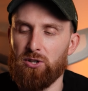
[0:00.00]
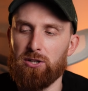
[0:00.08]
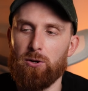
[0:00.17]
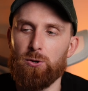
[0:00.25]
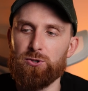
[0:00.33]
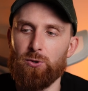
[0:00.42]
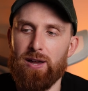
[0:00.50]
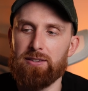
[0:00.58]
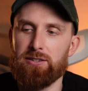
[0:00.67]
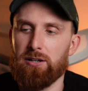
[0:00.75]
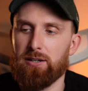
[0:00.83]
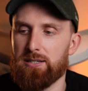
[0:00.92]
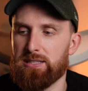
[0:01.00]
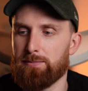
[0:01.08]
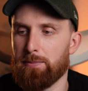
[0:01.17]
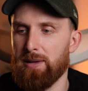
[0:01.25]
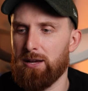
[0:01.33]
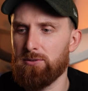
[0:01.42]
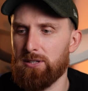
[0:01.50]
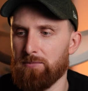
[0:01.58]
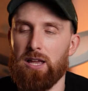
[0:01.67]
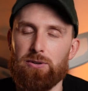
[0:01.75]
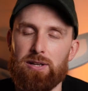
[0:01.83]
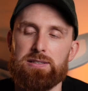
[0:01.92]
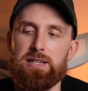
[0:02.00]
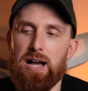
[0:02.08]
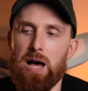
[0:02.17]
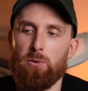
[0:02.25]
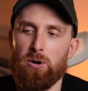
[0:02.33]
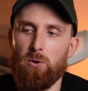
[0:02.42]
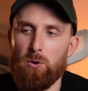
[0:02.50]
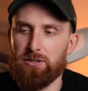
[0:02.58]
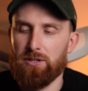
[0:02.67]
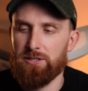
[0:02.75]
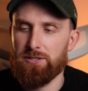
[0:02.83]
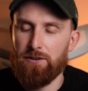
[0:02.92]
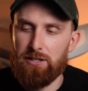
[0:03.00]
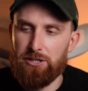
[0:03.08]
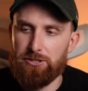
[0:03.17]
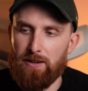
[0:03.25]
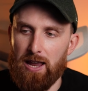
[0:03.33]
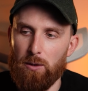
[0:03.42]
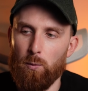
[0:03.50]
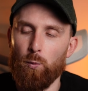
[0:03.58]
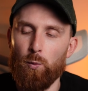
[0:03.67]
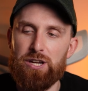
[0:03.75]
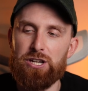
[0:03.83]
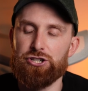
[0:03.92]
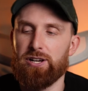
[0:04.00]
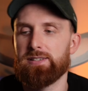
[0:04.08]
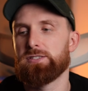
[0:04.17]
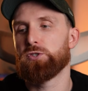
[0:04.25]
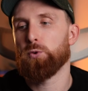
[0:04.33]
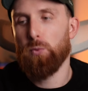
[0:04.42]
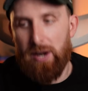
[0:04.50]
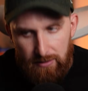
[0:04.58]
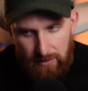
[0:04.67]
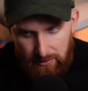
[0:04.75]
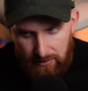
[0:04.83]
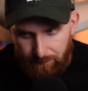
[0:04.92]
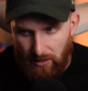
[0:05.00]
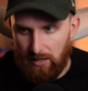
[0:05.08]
You can also enter custom amount, and you can see our order is finished and we just traded